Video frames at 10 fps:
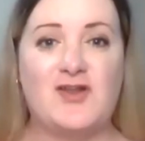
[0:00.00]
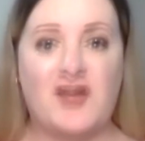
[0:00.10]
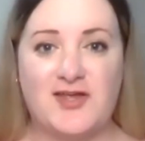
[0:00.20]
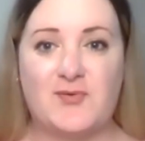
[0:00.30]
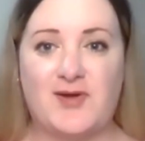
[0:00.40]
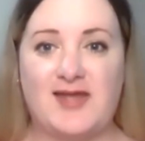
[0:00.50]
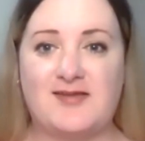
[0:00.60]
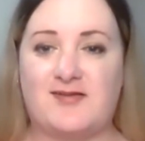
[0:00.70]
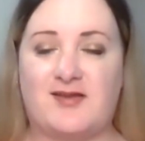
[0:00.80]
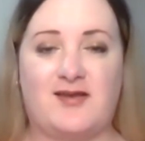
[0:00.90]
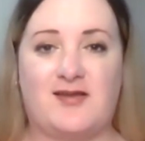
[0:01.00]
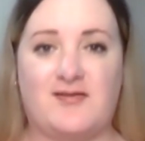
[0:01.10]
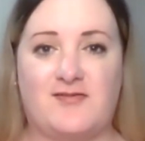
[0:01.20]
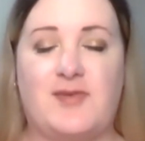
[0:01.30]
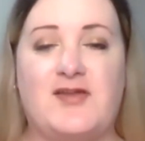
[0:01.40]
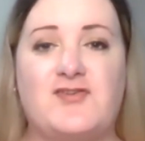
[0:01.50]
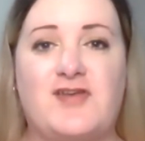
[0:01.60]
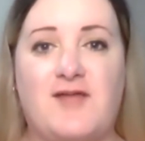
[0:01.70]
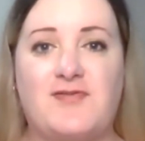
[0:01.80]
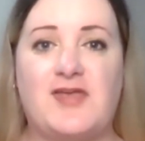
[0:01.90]
Likewise, it's a pleasure to
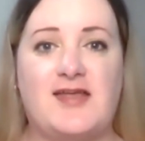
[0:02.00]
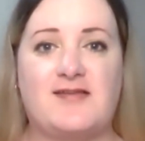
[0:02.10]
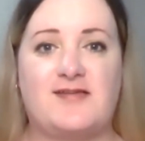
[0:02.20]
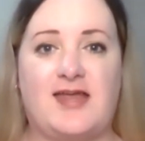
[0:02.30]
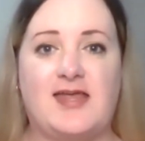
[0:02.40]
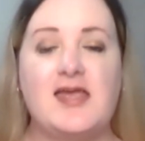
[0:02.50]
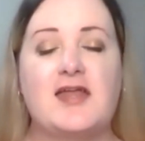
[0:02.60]
have you here today.